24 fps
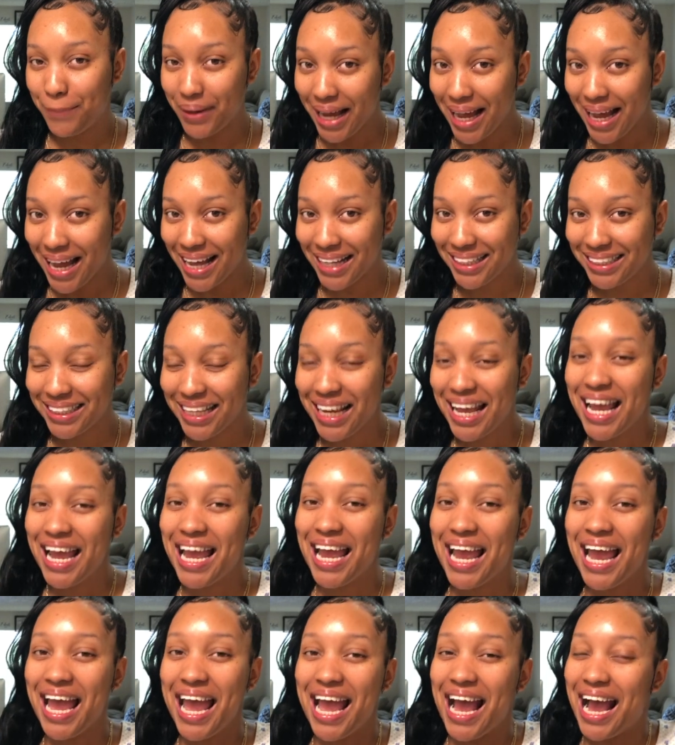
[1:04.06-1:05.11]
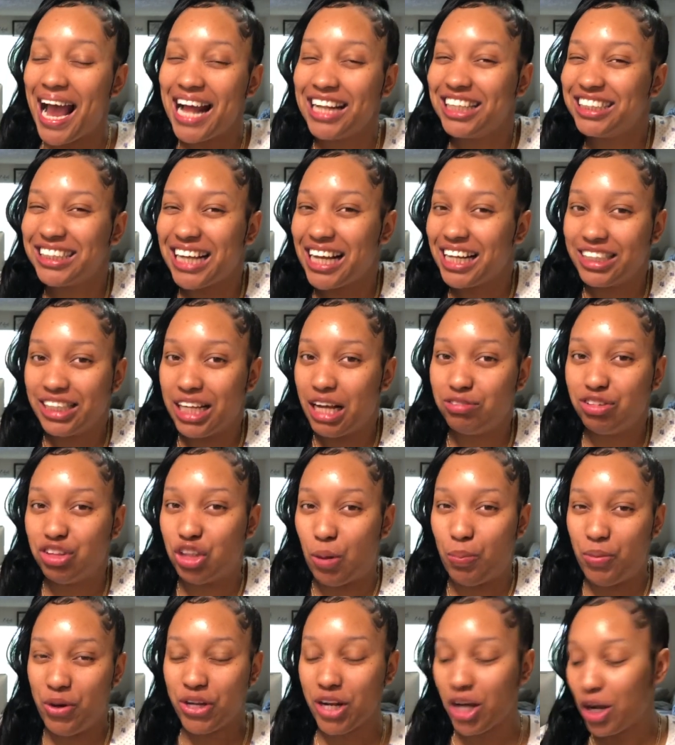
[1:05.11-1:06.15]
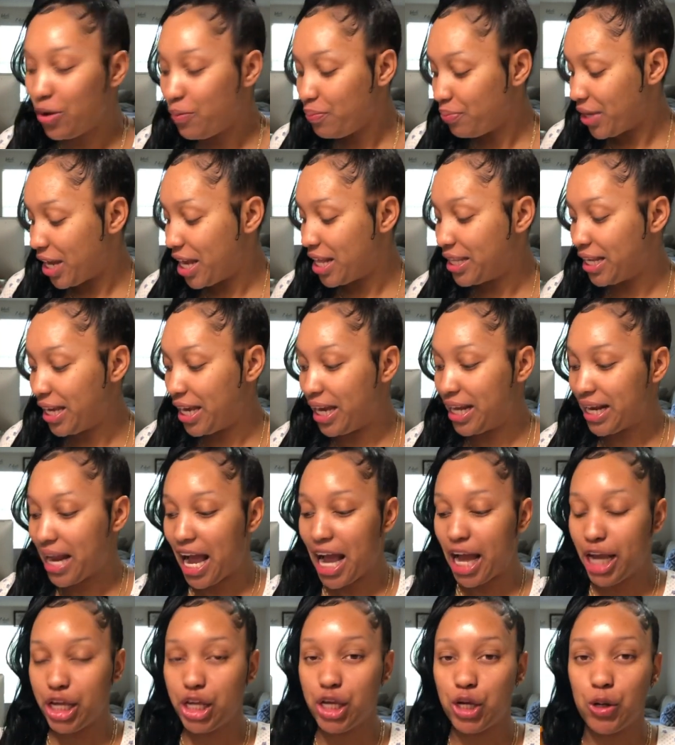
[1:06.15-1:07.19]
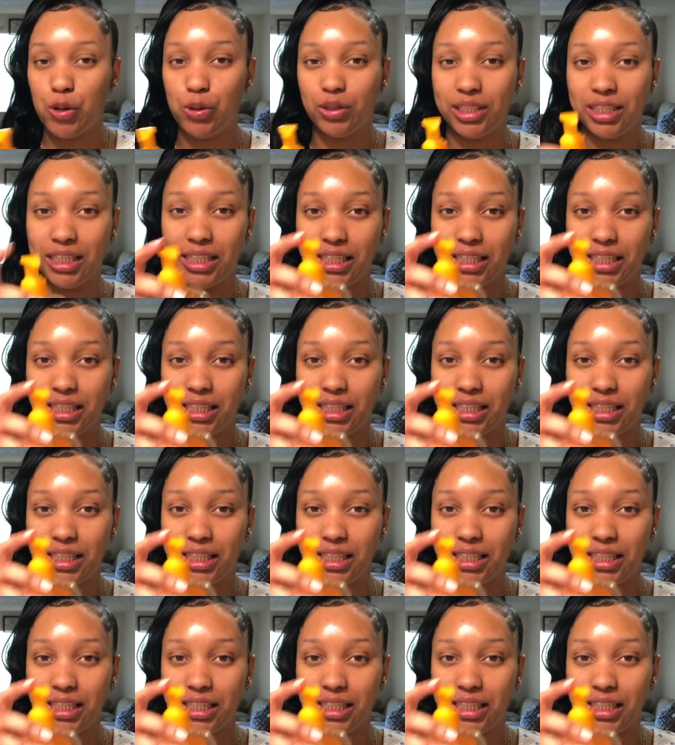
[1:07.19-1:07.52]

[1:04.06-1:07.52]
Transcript: But I just like Dove soap, you know? And then I use